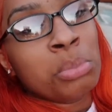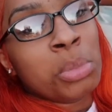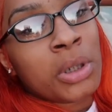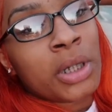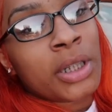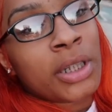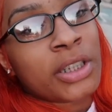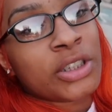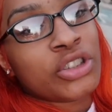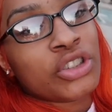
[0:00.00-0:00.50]

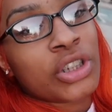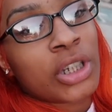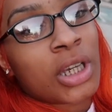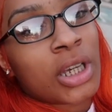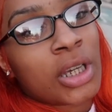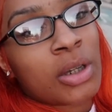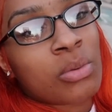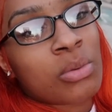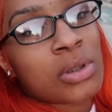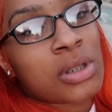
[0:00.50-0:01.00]
But
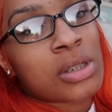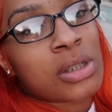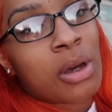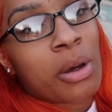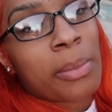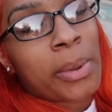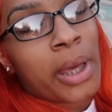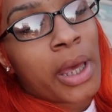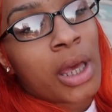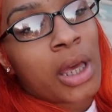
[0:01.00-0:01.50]
legit, it was
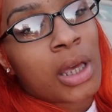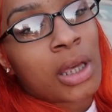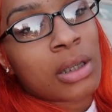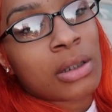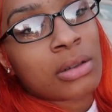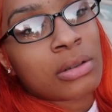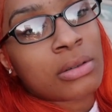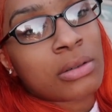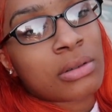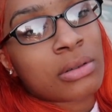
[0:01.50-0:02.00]
so bad.
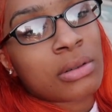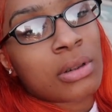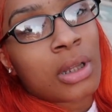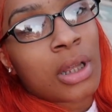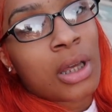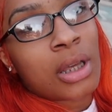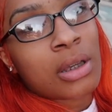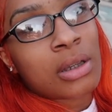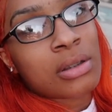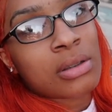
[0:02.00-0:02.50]

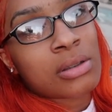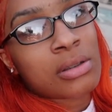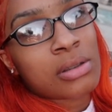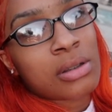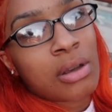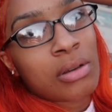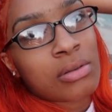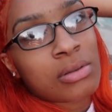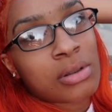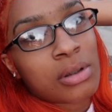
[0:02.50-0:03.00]
Like,
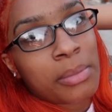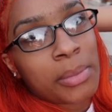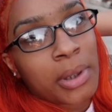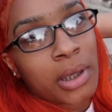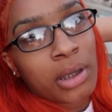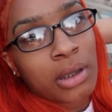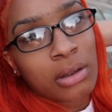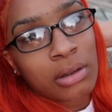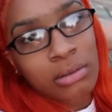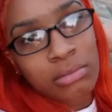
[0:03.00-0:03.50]
so, so
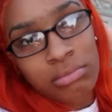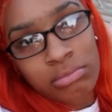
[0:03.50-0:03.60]
bad.